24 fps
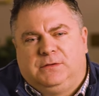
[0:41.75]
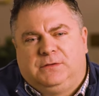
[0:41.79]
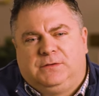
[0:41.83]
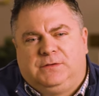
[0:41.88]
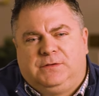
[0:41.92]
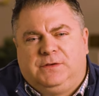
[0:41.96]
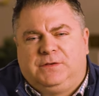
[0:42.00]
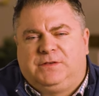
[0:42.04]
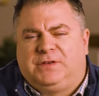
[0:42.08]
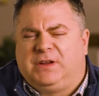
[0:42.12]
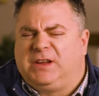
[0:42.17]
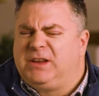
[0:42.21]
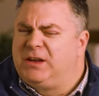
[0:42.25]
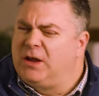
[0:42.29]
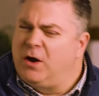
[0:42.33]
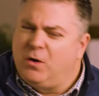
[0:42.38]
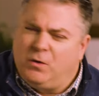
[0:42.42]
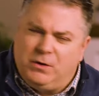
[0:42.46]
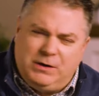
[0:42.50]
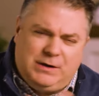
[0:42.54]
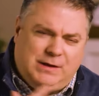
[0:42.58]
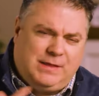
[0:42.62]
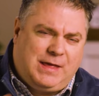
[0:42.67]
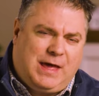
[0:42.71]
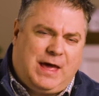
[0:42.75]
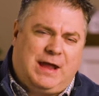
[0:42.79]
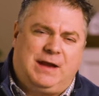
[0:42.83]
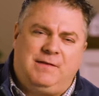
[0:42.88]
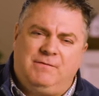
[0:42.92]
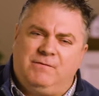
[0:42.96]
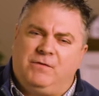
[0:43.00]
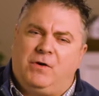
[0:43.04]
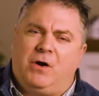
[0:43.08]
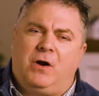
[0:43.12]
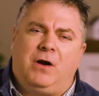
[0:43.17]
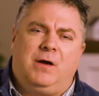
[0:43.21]
just to go into that
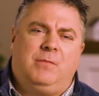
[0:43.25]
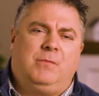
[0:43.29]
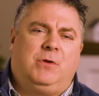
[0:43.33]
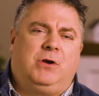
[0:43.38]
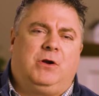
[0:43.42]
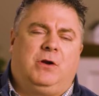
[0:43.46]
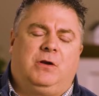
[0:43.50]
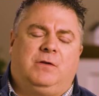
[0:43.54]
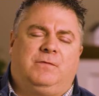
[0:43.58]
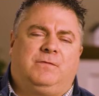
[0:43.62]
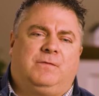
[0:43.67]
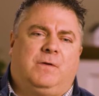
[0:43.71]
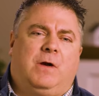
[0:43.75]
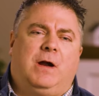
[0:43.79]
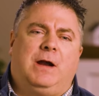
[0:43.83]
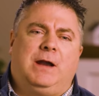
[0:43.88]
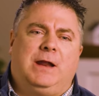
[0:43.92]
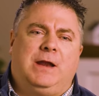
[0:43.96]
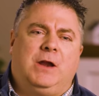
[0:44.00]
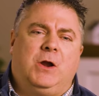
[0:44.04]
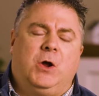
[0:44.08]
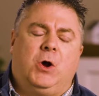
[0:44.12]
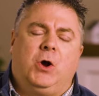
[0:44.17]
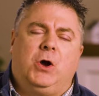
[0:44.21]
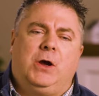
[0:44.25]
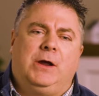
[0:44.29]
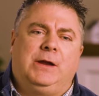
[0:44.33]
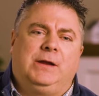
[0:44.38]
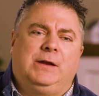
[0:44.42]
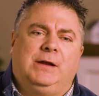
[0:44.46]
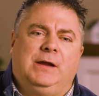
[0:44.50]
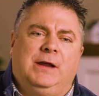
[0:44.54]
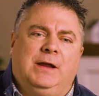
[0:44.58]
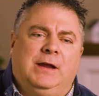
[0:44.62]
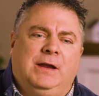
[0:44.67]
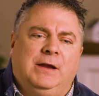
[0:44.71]
environment on a Friday
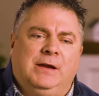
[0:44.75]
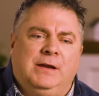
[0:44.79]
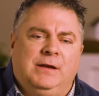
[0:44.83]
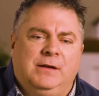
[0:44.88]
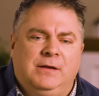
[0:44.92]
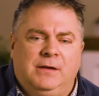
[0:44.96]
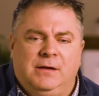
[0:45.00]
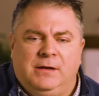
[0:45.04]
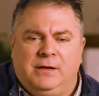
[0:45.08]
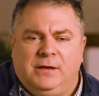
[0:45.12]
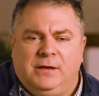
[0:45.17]
night, and